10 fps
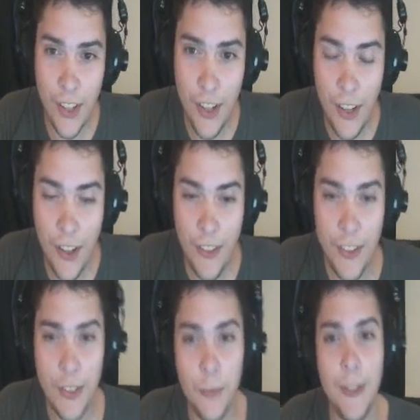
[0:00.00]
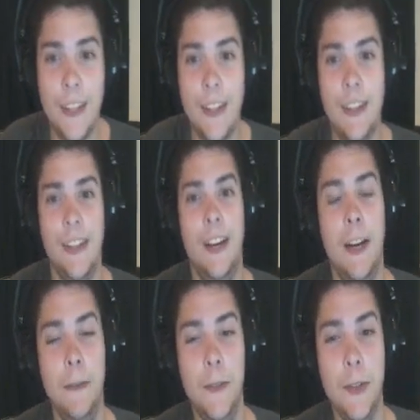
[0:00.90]
This week,
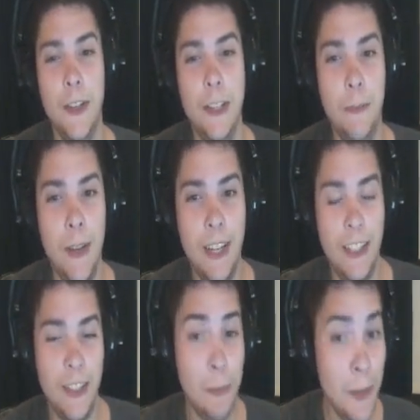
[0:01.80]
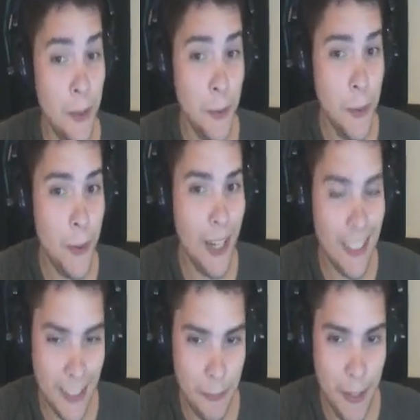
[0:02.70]
I'm joined by someone new who
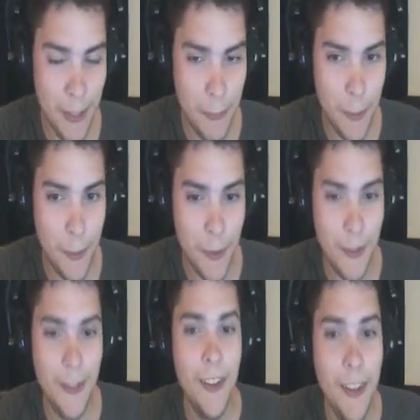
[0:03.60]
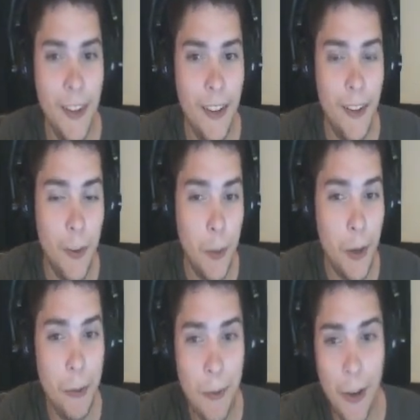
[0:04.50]
hasn't been here before.
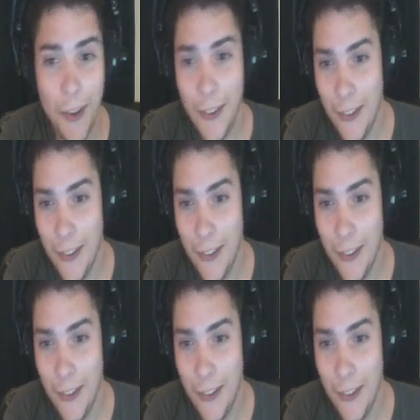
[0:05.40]
Welcome, Carl.